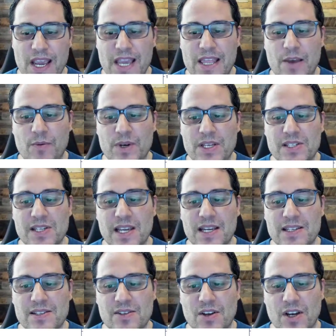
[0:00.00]
And then what he's
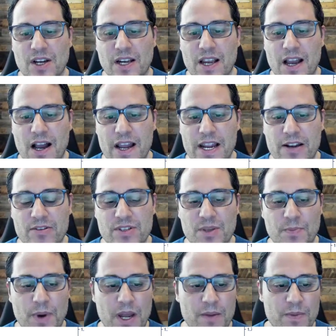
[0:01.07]
saying is, look, here's
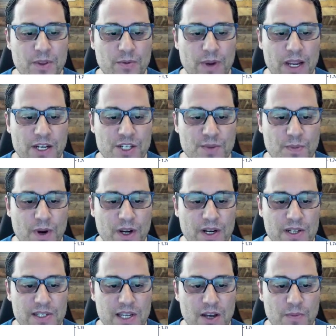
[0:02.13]
the bottom of the range. The
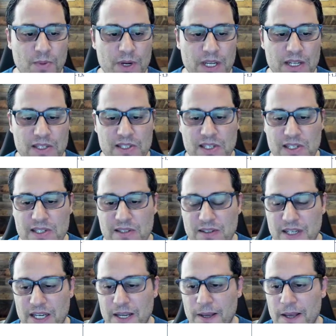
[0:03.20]
market has held pretty
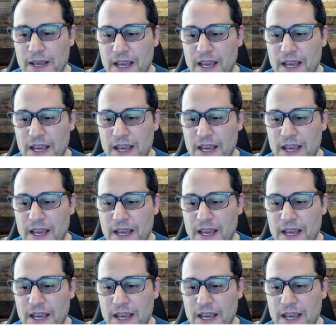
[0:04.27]
consistently.